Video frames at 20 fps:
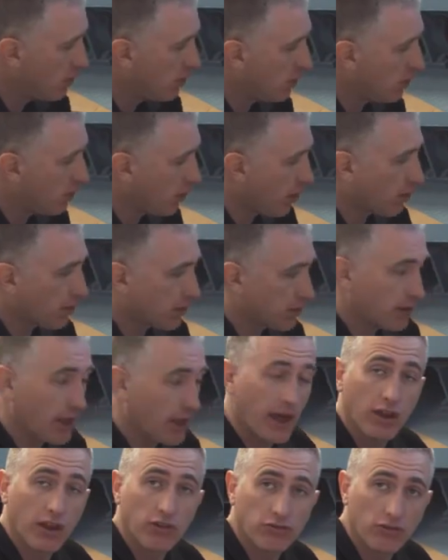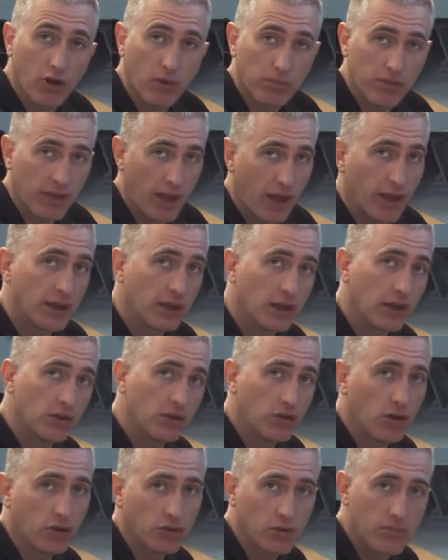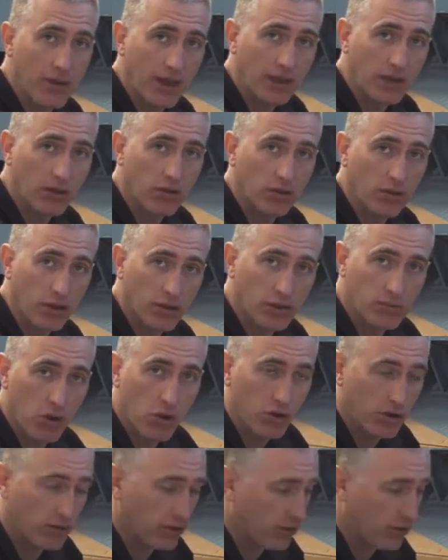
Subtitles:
unlock it, and it drops down. You can conduct your maintenance on the bogie